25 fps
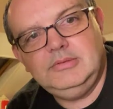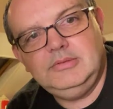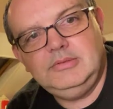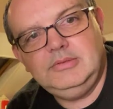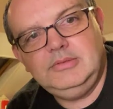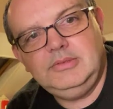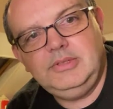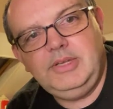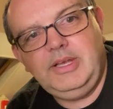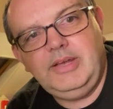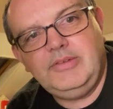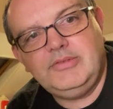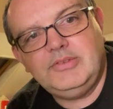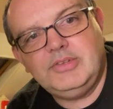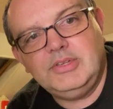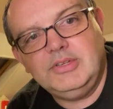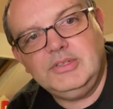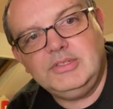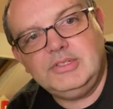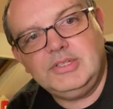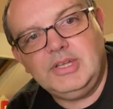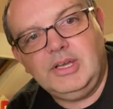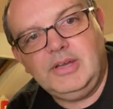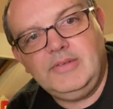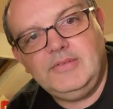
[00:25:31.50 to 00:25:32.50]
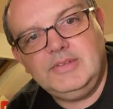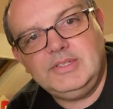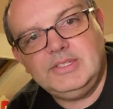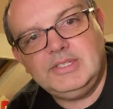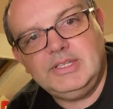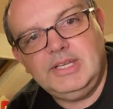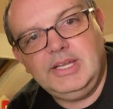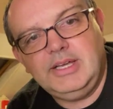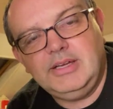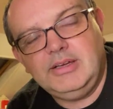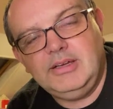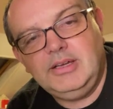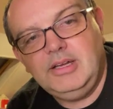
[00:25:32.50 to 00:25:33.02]
You have two Simons
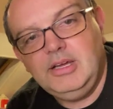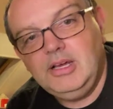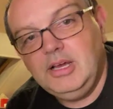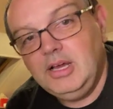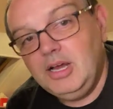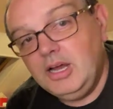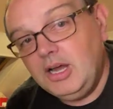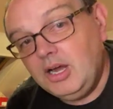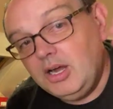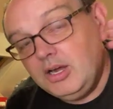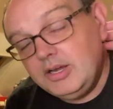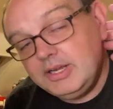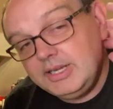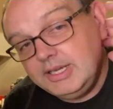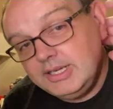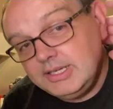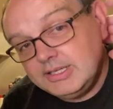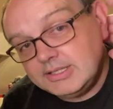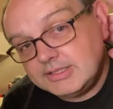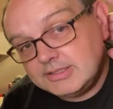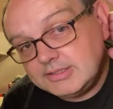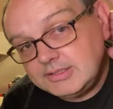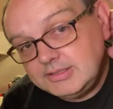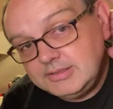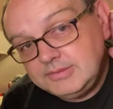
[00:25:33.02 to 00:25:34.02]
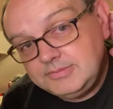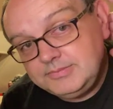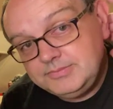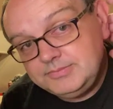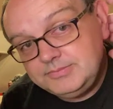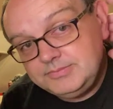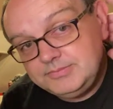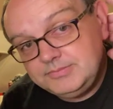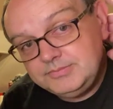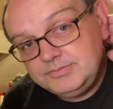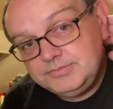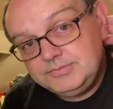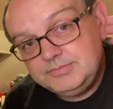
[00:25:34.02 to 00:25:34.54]
now. Oh, yes.
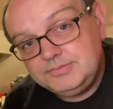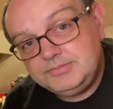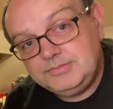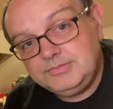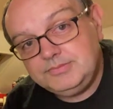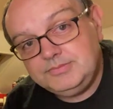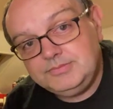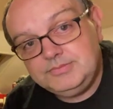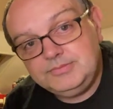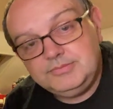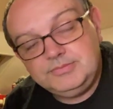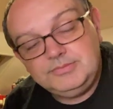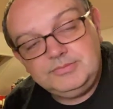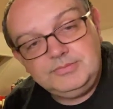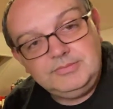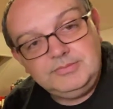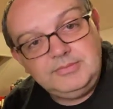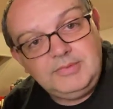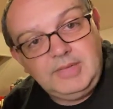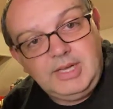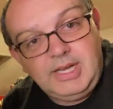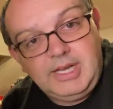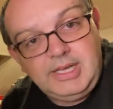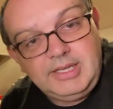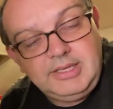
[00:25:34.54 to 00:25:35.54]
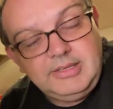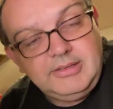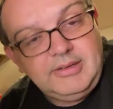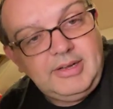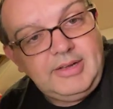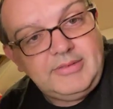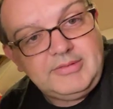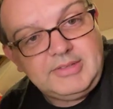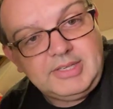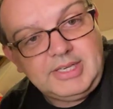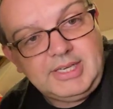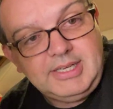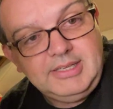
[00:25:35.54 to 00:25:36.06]
You'll
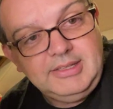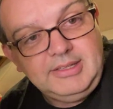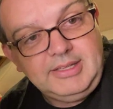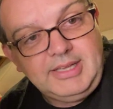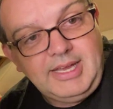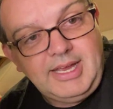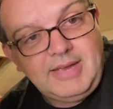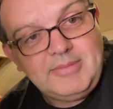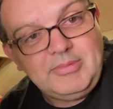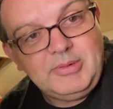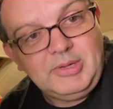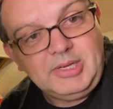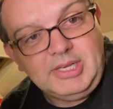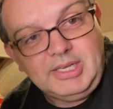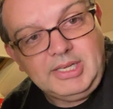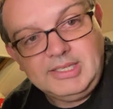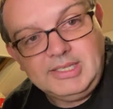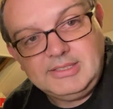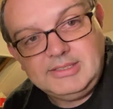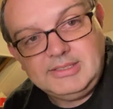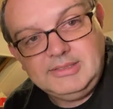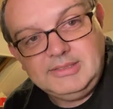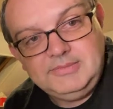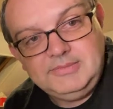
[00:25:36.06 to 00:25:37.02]
have to kill the app, I guess.